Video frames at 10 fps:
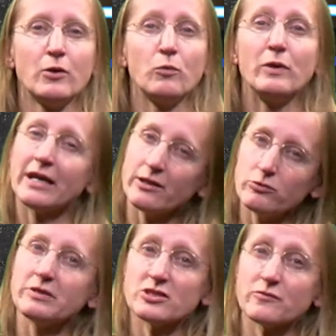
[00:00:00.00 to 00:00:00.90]
We can do
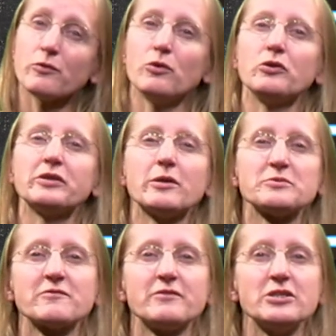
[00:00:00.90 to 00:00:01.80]
this for all the
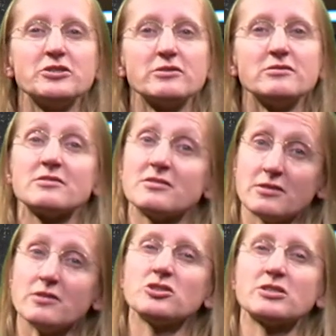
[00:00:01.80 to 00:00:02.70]
observations
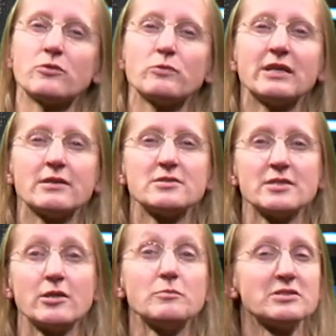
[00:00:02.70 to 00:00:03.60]
such that we can
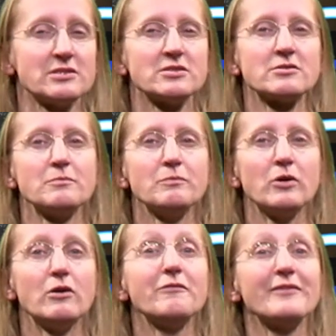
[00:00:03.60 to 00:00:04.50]
set up a system
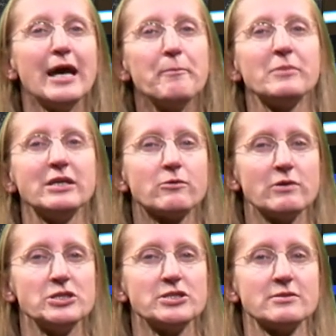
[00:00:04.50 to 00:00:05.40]
of m
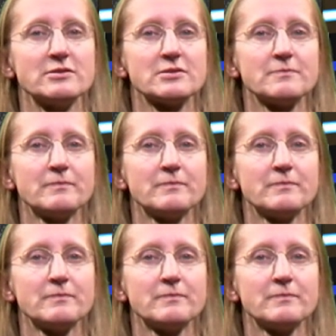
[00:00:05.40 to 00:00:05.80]
equations.